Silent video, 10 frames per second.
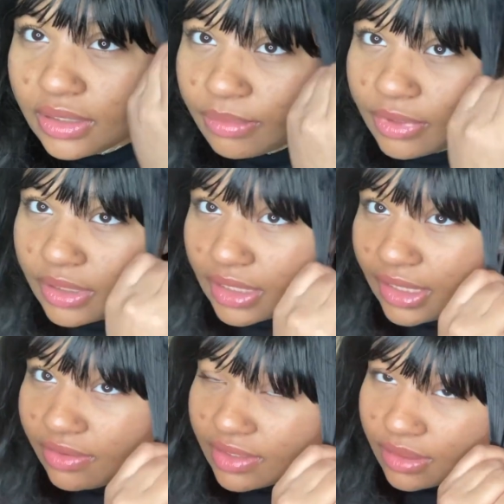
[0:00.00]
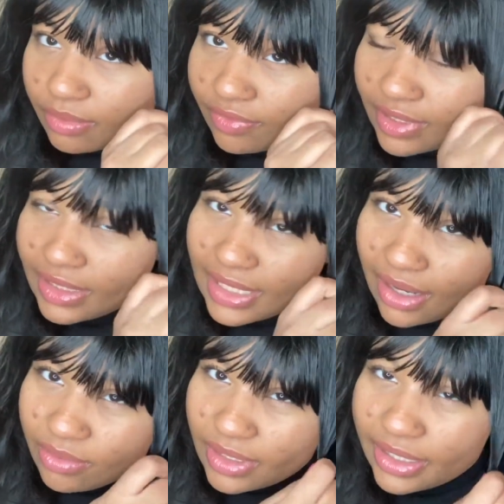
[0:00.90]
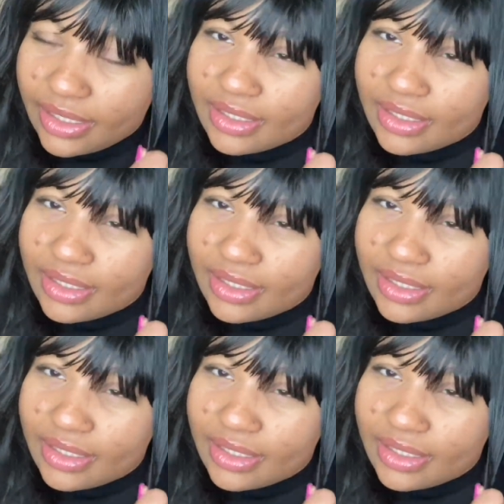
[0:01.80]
I'm gonna leave some of it down there